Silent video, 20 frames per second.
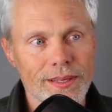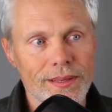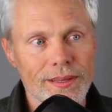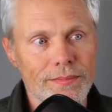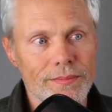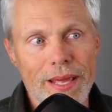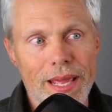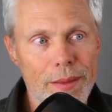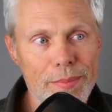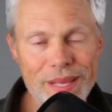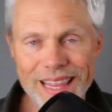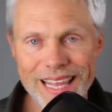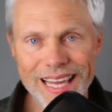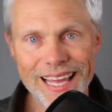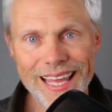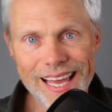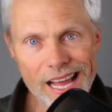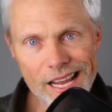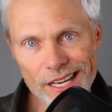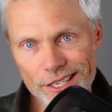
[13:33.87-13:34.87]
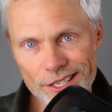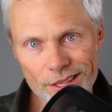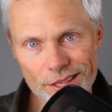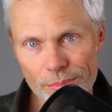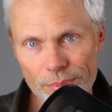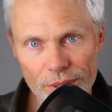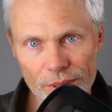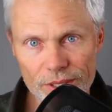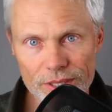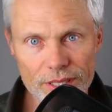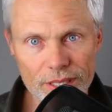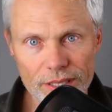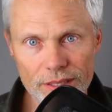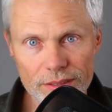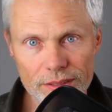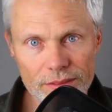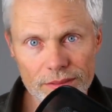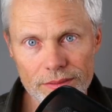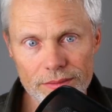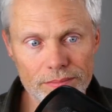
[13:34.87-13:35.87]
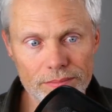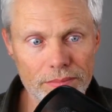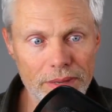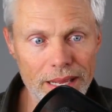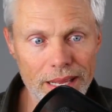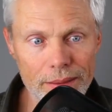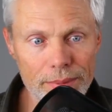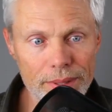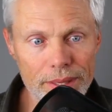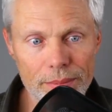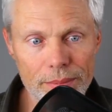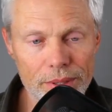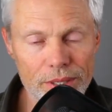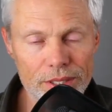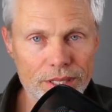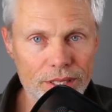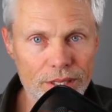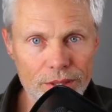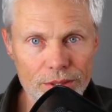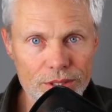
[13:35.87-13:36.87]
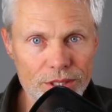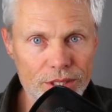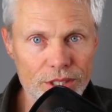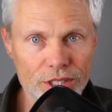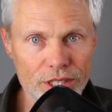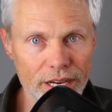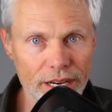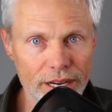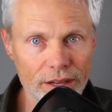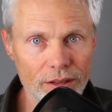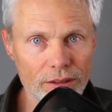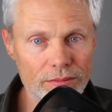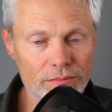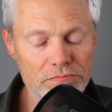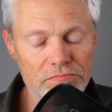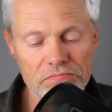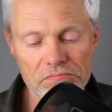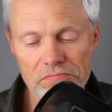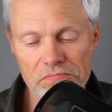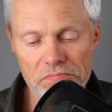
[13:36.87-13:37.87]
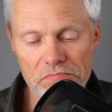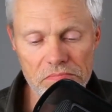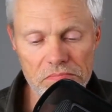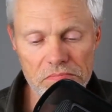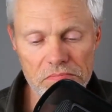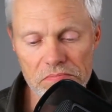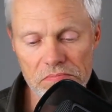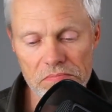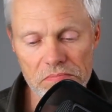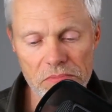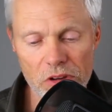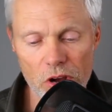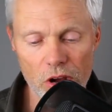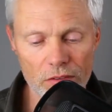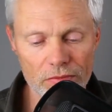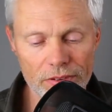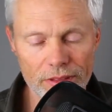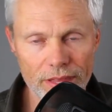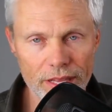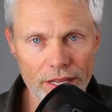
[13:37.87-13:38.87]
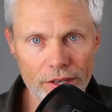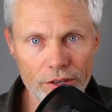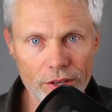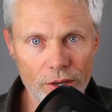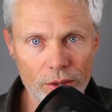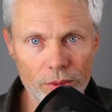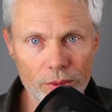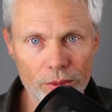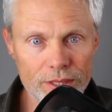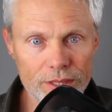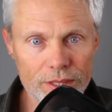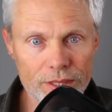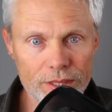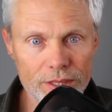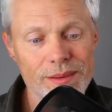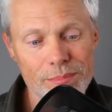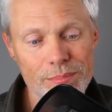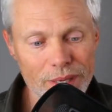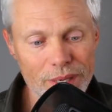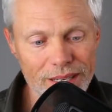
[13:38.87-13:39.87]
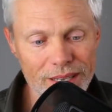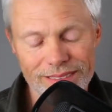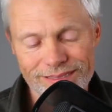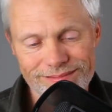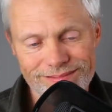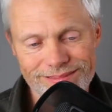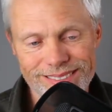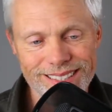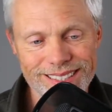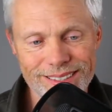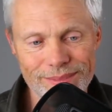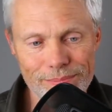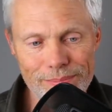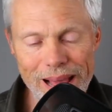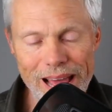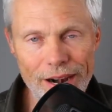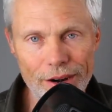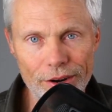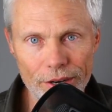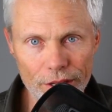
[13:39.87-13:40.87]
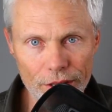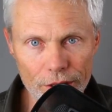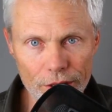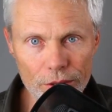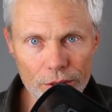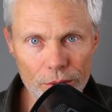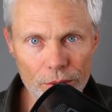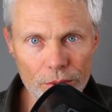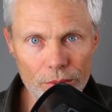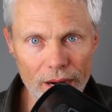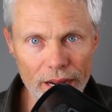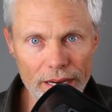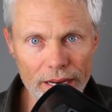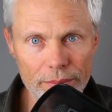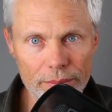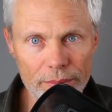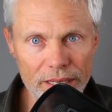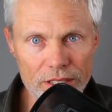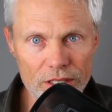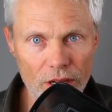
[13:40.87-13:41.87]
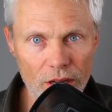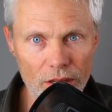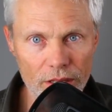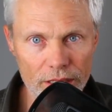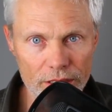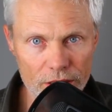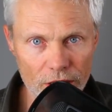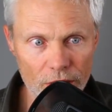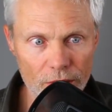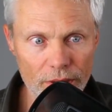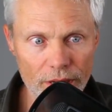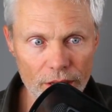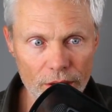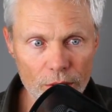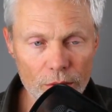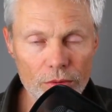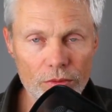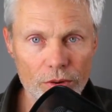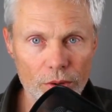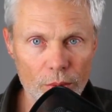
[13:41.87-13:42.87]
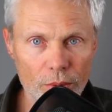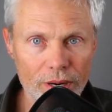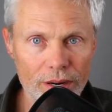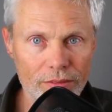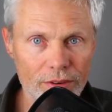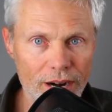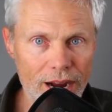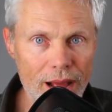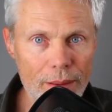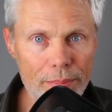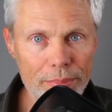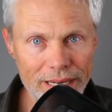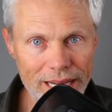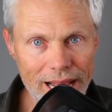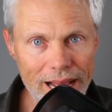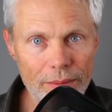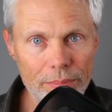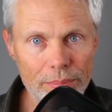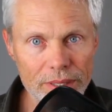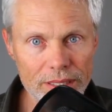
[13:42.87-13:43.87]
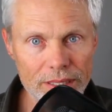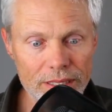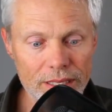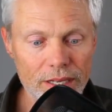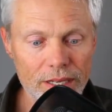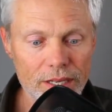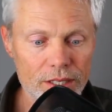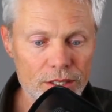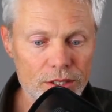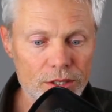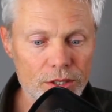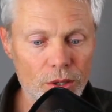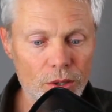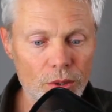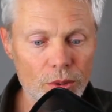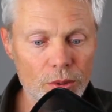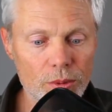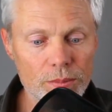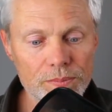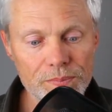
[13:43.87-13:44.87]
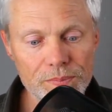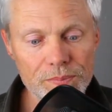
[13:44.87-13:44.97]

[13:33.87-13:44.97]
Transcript: maybe they catch the person, maybe the person goes to jail. Mm, often they don't, but it doesn't matter to you, right? I mean, it's all it's already over. Whatever happened happened. So